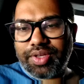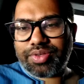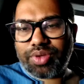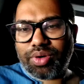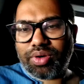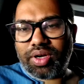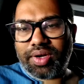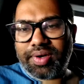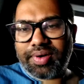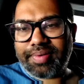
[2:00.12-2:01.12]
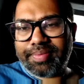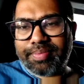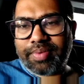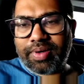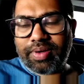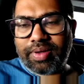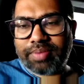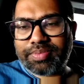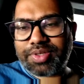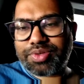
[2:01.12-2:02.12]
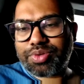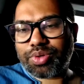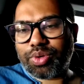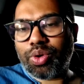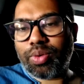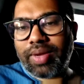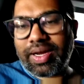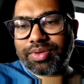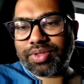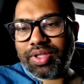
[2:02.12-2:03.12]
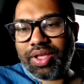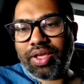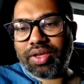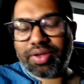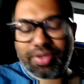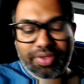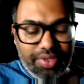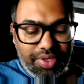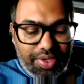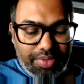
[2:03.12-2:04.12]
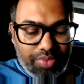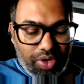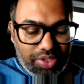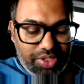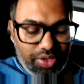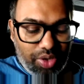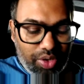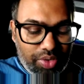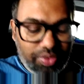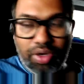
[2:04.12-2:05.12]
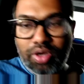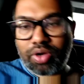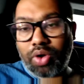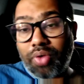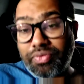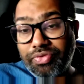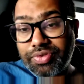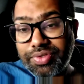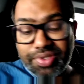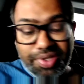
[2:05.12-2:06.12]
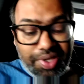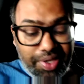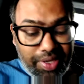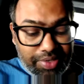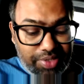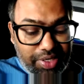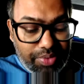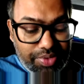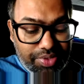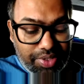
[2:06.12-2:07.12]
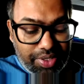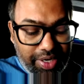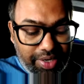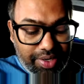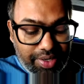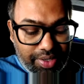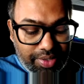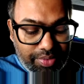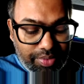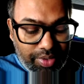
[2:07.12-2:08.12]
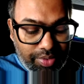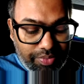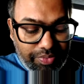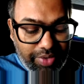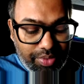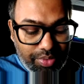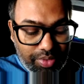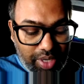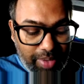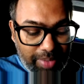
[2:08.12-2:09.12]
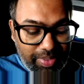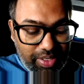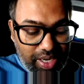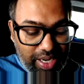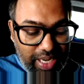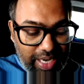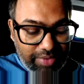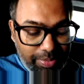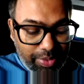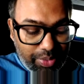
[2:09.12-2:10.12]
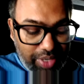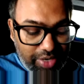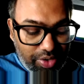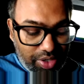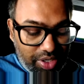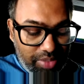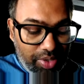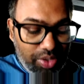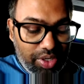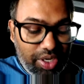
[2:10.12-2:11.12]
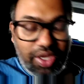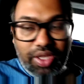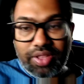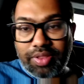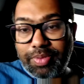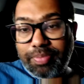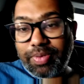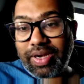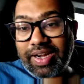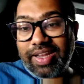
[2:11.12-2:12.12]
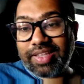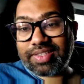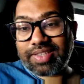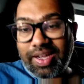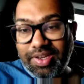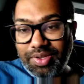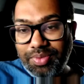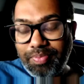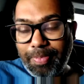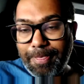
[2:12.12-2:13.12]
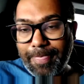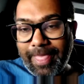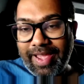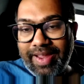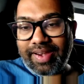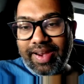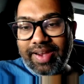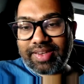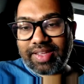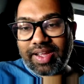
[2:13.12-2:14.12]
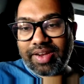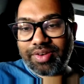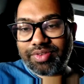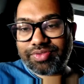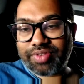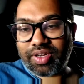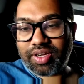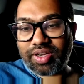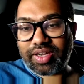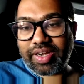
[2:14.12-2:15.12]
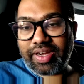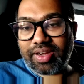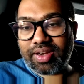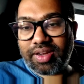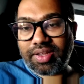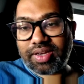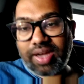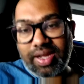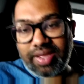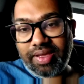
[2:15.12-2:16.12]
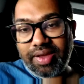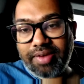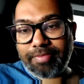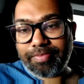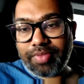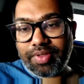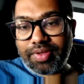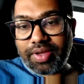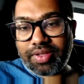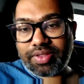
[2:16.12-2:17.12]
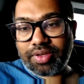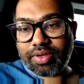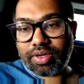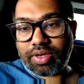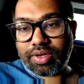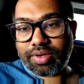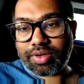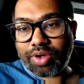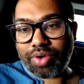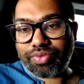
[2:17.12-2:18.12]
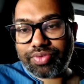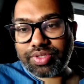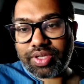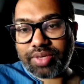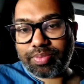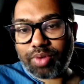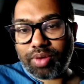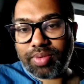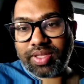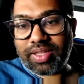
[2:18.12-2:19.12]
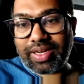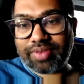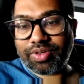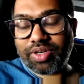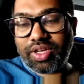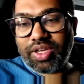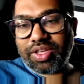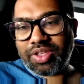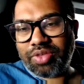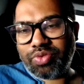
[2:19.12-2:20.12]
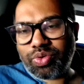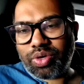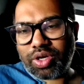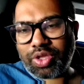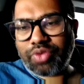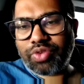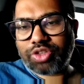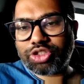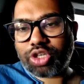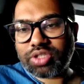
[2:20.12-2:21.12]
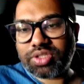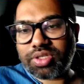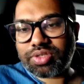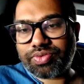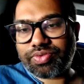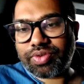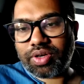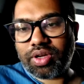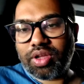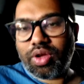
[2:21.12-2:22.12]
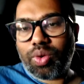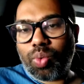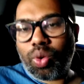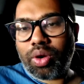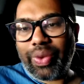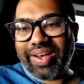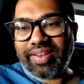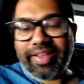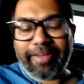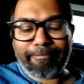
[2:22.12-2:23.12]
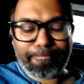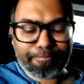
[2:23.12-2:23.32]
So just to go back to the blockchain conference, actually it was a great way to I would be quickly talking about the people at least I knew, and the kind of great learning that I had at the conference, and probably that would give you a short gist of what went there.